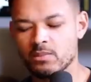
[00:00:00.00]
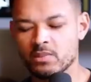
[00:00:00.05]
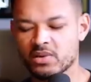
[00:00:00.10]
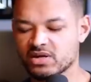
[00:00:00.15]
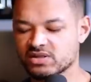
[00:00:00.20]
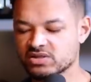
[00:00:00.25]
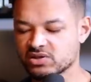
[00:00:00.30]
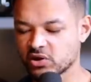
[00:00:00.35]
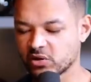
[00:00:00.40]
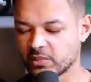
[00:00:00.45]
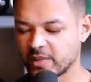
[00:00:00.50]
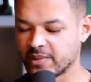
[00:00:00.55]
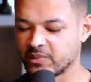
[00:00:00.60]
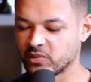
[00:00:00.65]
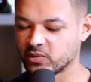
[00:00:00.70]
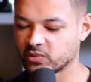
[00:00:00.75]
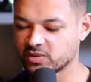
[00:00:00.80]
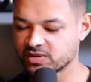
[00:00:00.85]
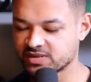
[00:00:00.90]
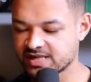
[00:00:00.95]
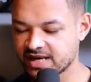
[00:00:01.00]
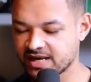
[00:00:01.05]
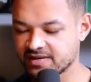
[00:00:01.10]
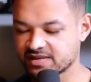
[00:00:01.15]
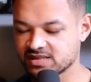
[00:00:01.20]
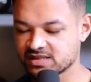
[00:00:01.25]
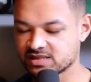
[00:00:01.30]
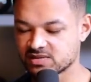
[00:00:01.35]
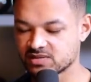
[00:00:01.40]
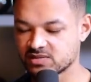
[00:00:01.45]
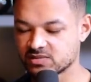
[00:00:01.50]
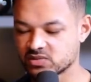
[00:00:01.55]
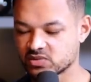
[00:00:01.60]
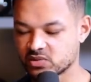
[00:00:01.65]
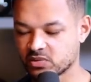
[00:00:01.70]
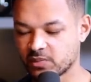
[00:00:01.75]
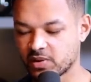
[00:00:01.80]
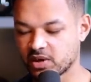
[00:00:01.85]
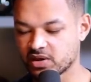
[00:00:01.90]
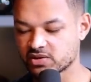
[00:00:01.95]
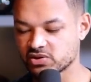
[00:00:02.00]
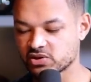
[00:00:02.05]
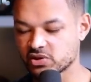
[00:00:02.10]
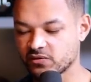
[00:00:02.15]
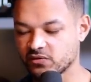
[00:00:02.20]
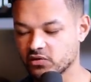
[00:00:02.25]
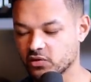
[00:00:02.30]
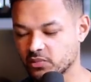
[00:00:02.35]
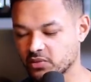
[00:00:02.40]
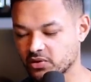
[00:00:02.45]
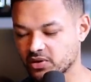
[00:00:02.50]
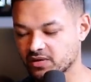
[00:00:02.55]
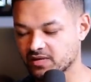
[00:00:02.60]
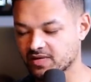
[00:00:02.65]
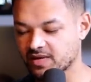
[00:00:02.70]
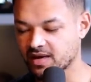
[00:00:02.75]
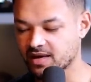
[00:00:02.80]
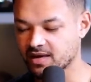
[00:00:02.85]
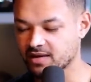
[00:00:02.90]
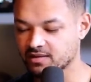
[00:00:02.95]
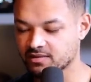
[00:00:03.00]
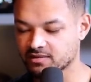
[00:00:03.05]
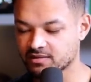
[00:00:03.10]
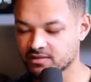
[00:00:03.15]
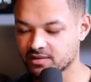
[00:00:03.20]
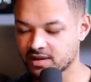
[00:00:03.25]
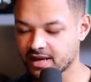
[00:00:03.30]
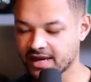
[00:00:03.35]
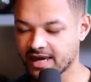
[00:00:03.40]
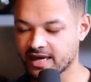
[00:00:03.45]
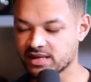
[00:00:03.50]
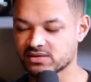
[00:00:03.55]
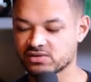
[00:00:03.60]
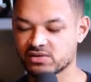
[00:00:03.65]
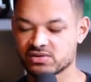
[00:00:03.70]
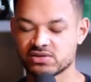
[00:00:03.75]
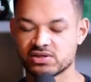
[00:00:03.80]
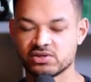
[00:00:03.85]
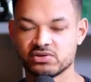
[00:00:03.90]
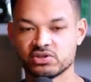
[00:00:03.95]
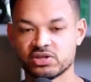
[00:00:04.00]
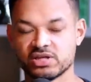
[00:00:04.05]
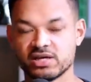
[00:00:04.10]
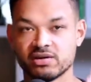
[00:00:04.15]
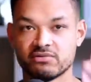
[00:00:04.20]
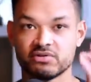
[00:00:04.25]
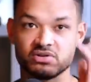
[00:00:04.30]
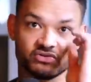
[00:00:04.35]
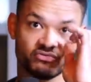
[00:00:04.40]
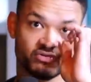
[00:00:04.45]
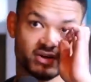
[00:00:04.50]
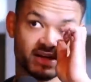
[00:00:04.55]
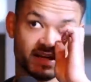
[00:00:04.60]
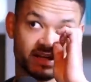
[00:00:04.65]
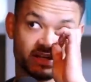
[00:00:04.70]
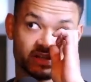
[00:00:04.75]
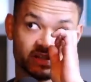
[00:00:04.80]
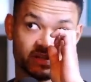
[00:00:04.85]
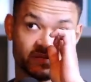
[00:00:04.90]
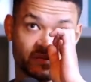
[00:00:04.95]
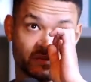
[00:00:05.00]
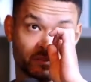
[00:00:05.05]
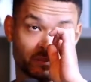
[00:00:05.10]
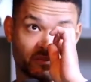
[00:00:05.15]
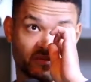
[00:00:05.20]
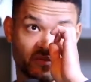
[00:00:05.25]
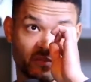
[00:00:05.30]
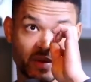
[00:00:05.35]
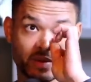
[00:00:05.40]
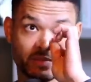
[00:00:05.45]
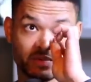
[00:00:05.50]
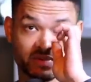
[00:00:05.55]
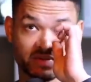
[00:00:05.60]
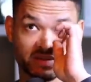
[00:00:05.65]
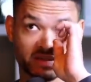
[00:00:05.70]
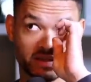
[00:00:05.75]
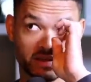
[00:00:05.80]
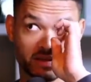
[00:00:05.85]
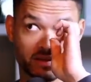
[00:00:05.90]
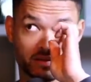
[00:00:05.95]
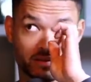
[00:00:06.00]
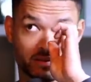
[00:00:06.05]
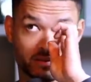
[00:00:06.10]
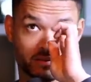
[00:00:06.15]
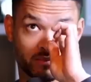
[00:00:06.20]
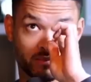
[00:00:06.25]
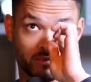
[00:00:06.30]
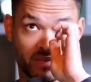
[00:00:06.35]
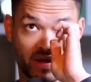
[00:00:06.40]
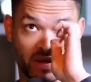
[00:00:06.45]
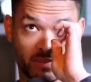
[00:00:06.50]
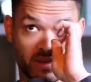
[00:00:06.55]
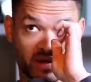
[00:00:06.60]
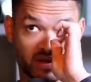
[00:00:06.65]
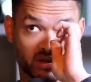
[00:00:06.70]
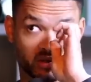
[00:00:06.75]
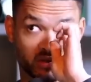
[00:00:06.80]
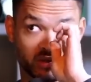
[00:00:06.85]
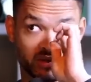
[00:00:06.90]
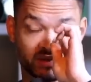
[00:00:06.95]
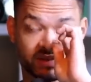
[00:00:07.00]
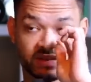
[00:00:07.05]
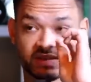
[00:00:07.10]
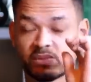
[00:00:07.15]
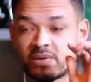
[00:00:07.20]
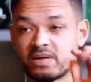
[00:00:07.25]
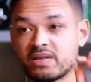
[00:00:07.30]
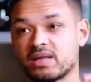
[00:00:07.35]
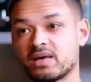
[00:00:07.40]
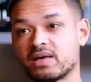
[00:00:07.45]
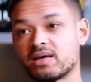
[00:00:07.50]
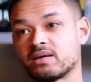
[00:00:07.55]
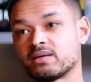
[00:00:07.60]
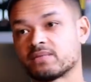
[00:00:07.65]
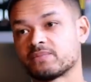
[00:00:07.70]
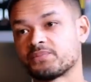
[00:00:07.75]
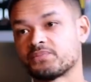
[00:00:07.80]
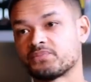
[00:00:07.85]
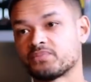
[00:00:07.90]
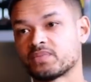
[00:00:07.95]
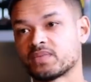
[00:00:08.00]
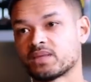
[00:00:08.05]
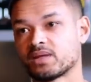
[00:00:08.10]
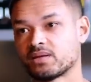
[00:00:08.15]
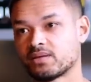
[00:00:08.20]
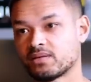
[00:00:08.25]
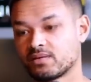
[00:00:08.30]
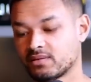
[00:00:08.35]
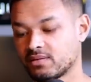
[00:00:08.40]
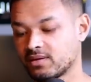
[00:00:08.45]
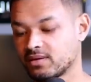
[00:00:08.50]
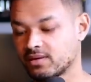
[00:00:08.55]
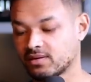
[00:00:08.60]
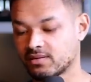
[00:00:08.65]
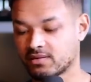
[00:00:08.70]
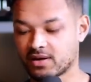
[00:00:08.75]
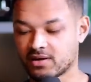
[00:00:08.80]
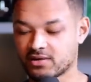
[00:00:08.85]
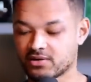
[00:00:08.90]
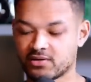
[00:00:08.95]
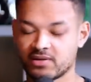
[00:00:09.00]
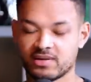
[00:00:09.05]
Because a lot of people would say, and this is sort of part two of your book, that, okay, so the solution here is really just for people to make better choices when they're, I don't know,